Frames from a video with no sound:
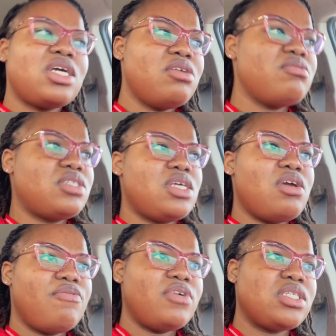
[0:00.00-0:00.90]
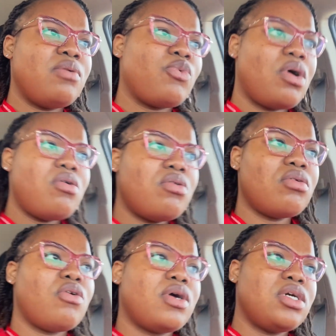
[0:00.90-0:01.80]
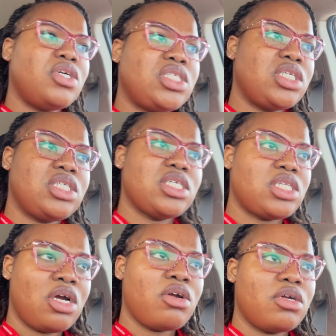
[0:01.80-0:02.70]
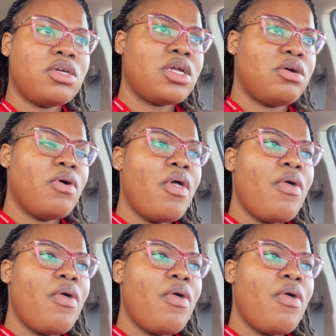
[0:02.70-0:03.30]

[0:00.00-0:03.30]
can you see if it's something wrong, or is it just her, you know,